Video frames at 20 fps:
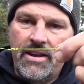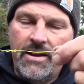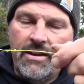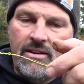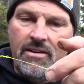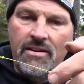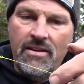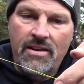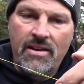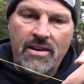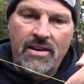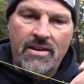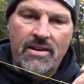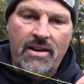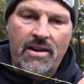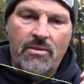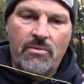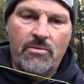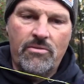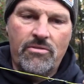there.
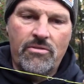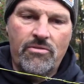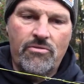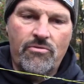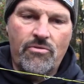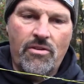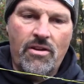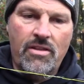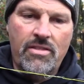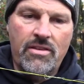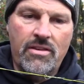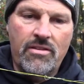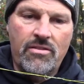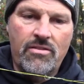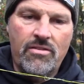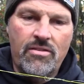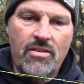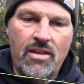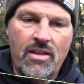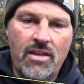Now we'll just draw
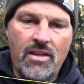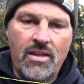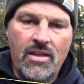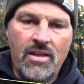these